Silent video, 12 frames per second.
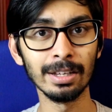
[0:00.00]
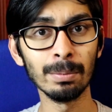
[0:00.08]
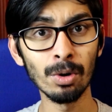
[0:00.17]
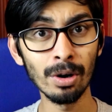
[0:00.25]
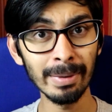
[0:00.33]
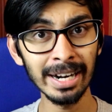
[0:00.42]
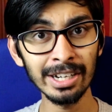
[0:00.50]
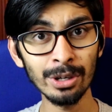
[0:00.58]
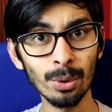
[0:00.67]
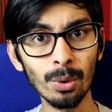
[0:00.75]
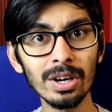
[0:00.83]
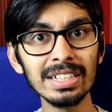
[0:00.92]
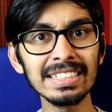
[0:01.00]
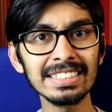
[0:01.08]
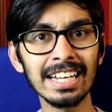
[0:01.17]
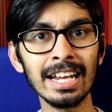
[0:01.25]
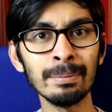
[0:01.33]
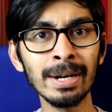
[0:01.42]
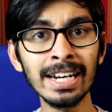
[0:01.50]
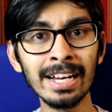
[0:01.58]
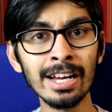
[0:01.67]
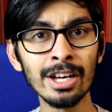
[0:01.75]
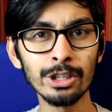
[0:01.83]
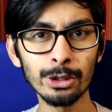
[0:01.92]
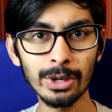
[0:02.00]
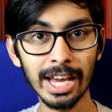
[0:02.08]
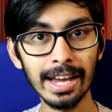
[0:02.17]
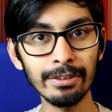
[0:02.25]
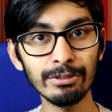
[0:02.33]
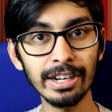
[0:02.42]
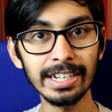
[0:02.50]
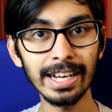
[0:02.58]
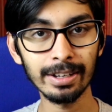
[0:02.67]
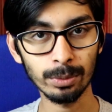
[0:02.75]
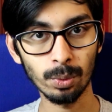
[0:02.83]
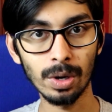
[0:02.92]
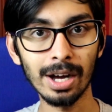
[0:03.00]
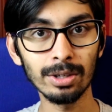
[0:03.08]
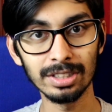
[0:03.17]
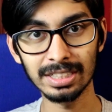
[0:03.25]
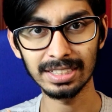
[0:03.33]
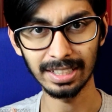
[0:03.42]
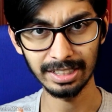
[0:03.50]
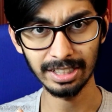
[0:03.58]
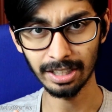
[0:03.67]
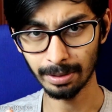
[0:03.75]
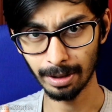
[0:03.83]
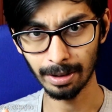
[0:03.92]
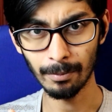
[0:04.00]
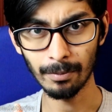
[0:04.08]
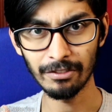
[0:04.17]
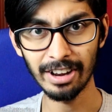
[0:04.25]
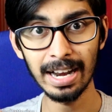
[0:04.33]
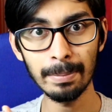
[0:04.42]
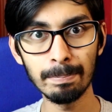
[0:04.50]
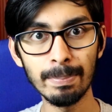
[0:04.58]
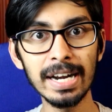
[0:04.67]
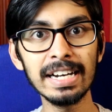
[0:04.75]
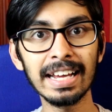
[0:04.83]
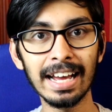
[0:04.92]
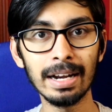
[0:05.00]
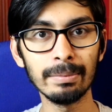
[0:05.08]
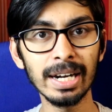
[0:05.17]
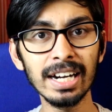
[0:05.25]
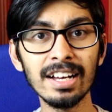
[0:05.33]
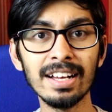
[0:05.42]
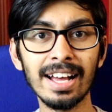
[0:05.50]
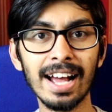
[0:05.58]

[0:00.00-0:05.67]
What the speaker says: The moment you hold this helmet, you can feel like, wow, this is such a well built helmet,